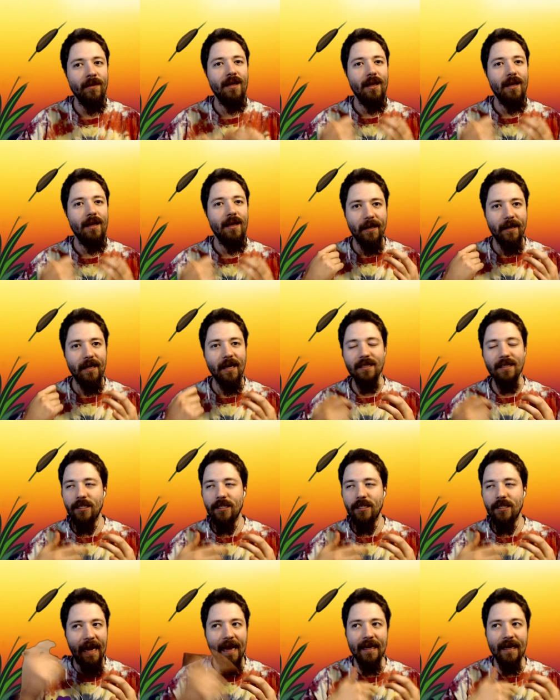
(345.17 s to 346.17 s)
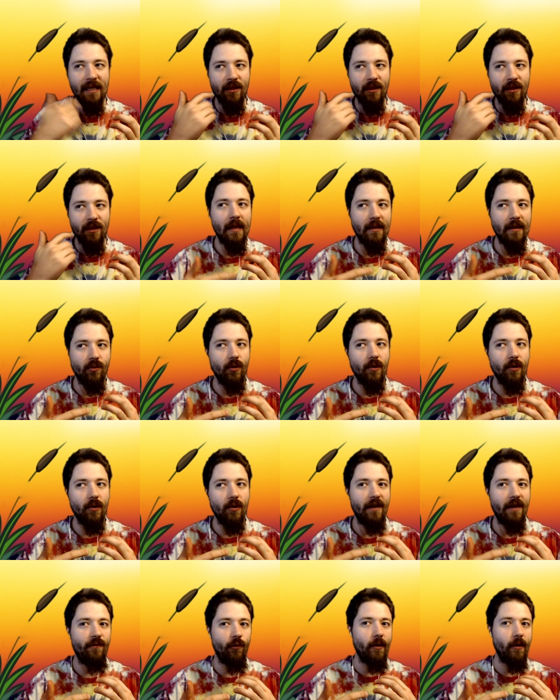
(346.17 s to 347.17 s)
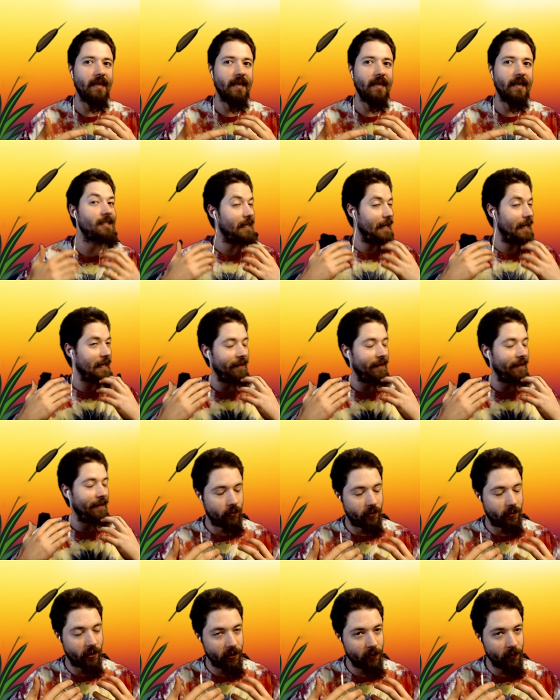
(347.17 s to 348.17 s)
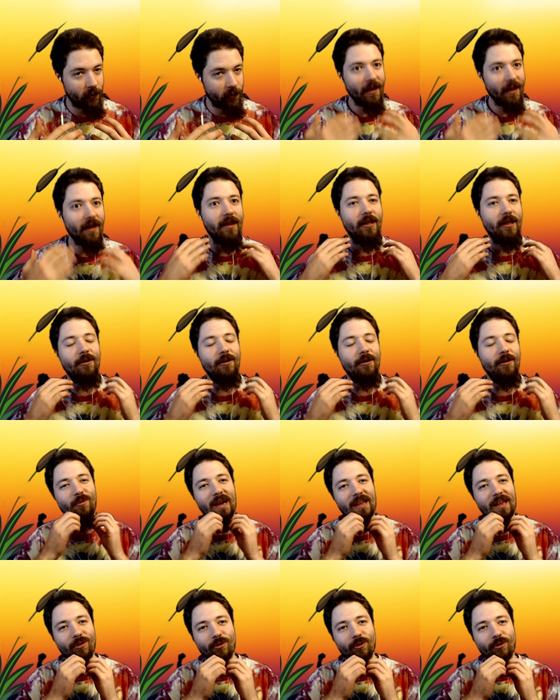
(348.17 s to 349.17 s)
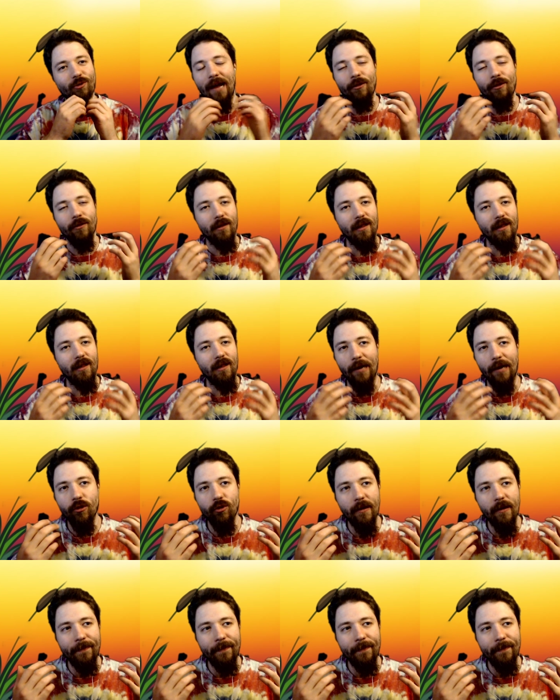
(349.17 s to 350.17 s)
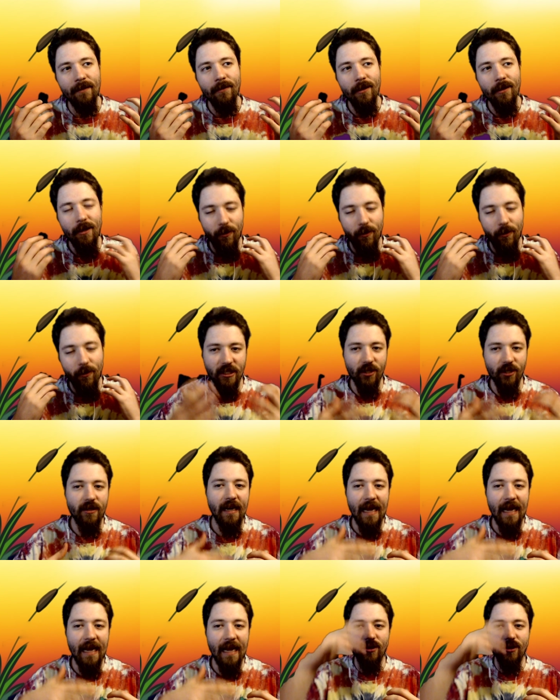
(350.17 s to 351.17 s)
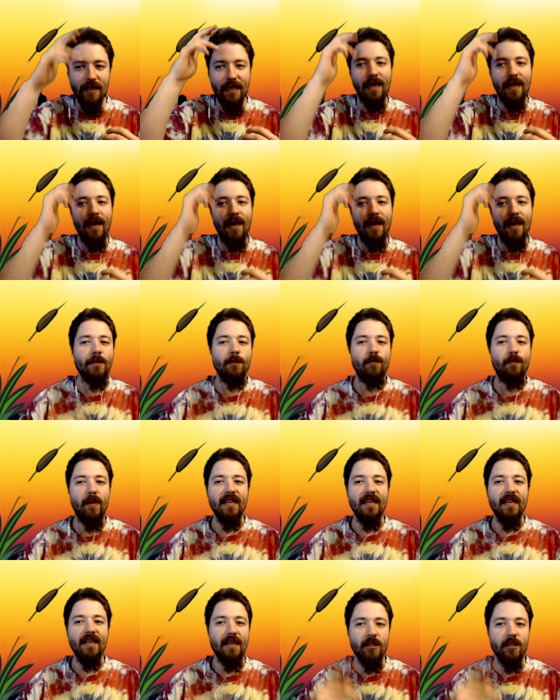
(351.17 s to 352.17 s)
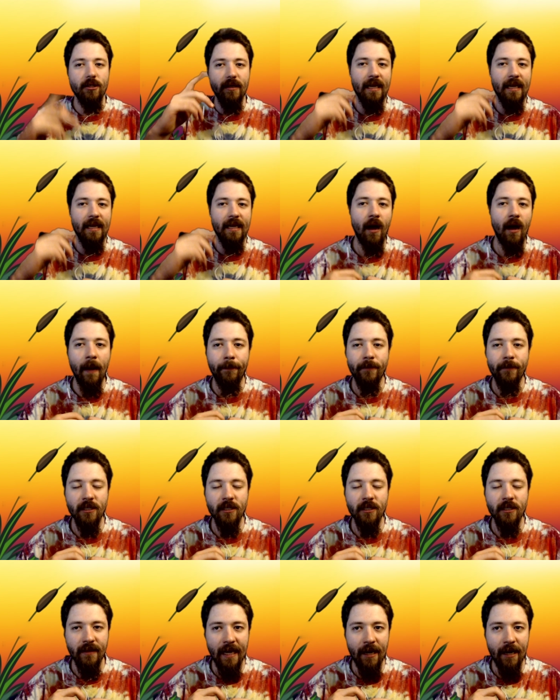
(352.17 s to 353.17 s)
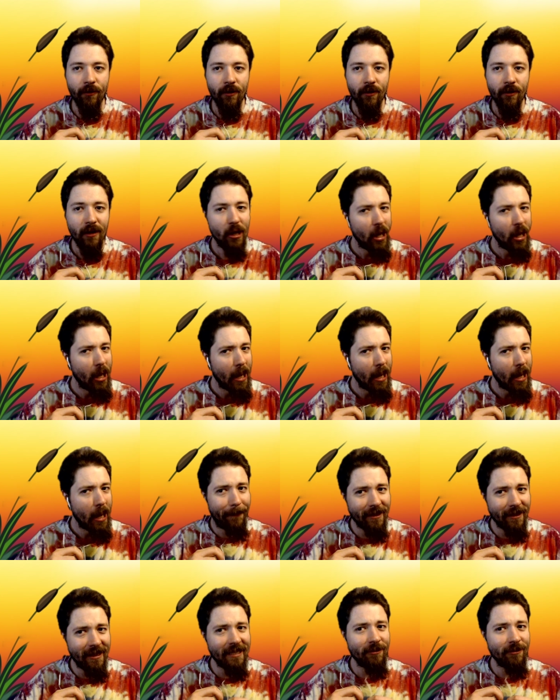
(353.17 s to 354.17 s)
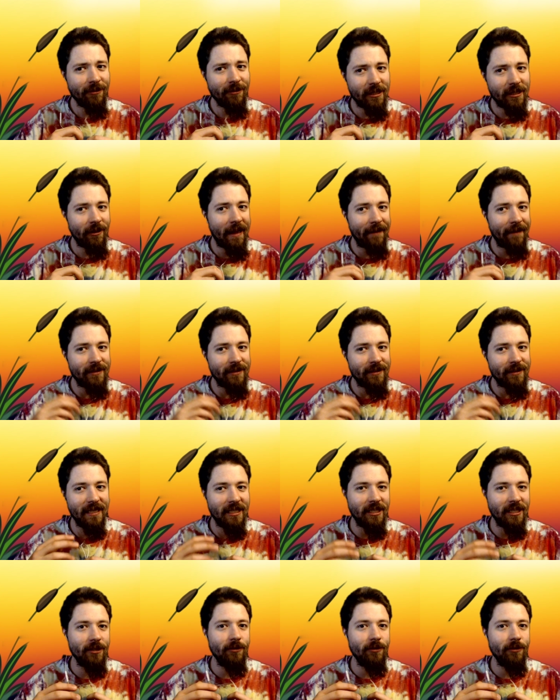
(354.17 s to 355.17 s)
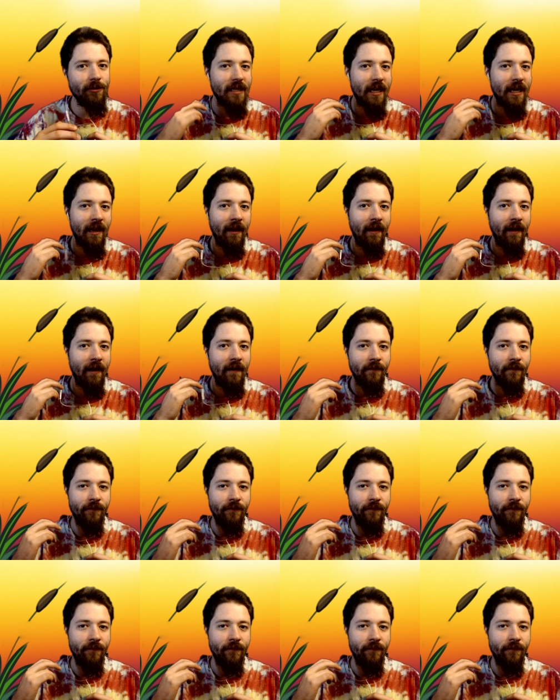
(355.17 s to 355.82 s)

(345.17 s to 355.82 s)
because you can't get through that door without Void Dash, and if you do, there is a way through Count Clown Therapy, which you can actually um, spin kick to get up Sun Tower. But then you still have some issues of...